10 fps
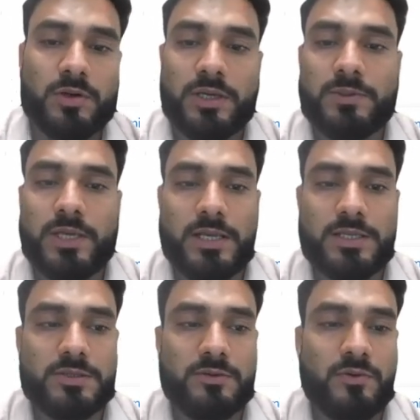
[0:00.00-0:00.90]
give the
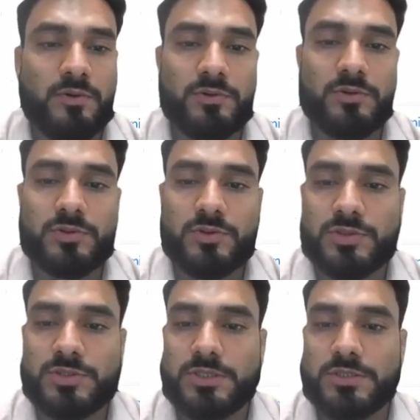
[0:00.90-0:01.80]
answer for those
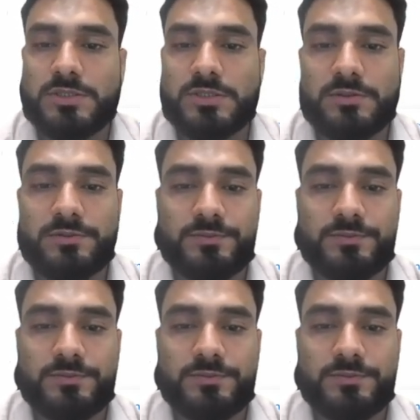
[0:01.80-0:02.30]
questions.